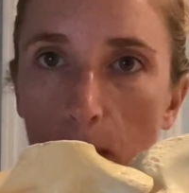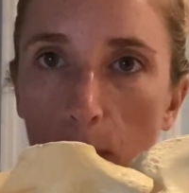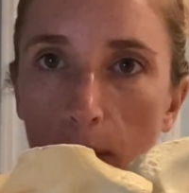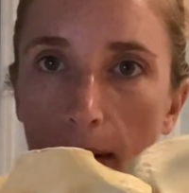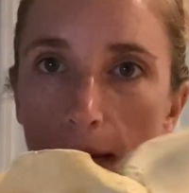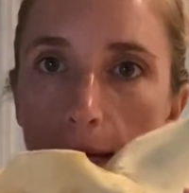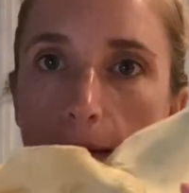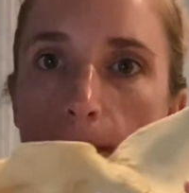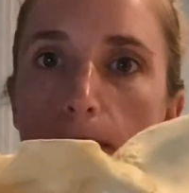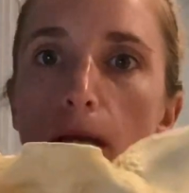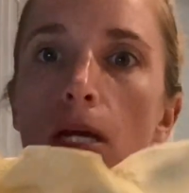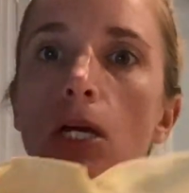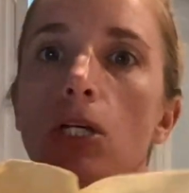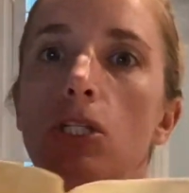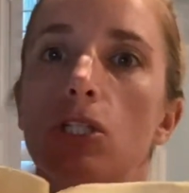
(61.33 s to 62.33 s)
okay?
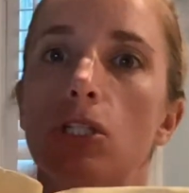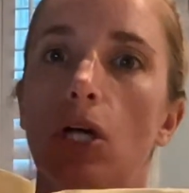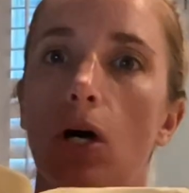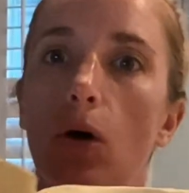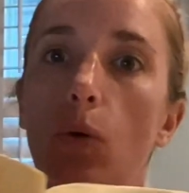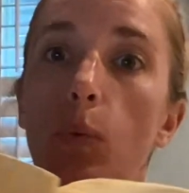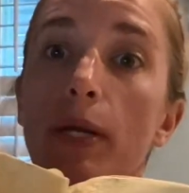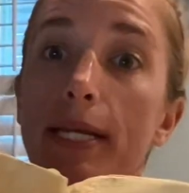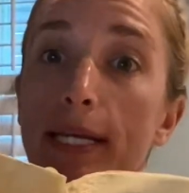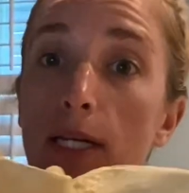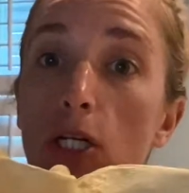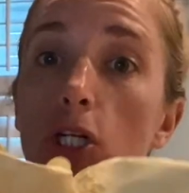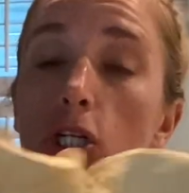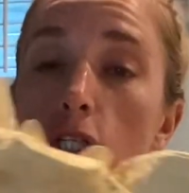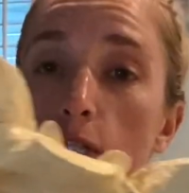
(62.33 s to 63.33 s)
So we
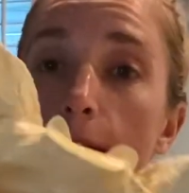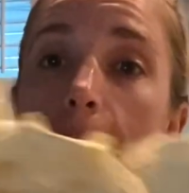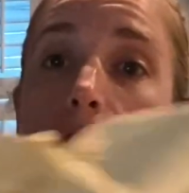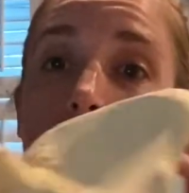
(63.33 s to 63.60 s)
can create